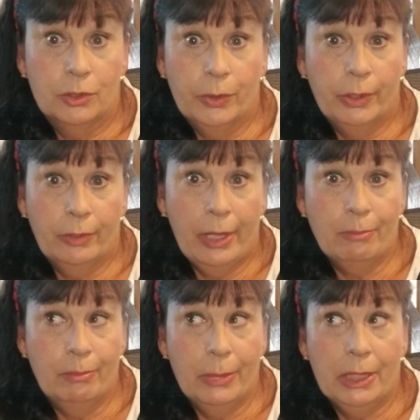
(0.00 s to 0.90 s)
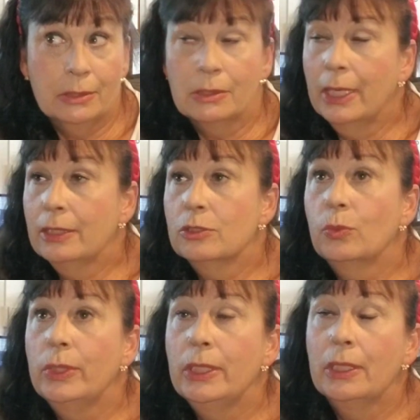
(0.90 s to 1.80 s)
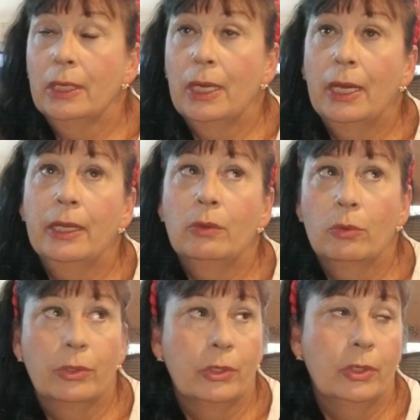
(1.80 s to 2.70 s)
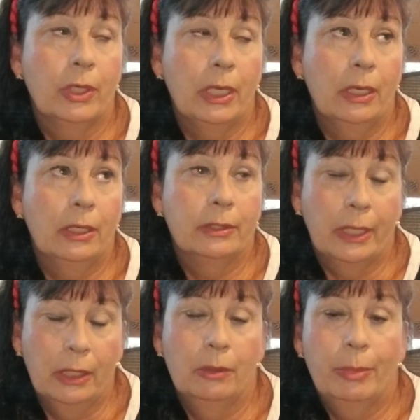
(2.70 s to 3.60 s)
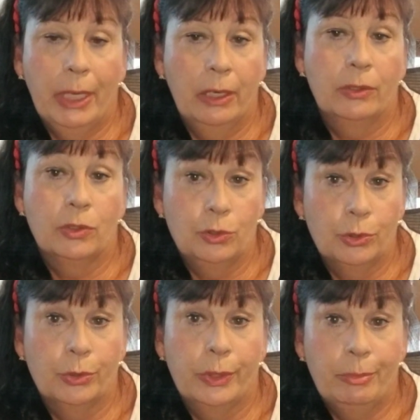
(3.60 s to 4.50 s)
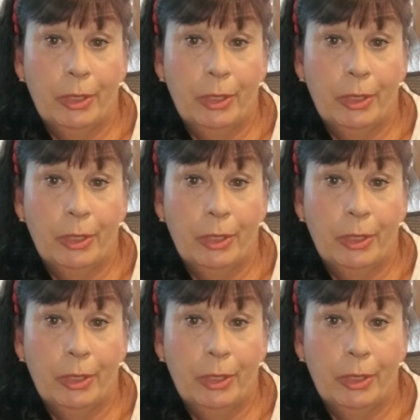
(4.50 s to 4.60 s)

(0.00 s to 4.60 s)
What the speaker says: During all that mess last week, I ordered a 10-pound jewelry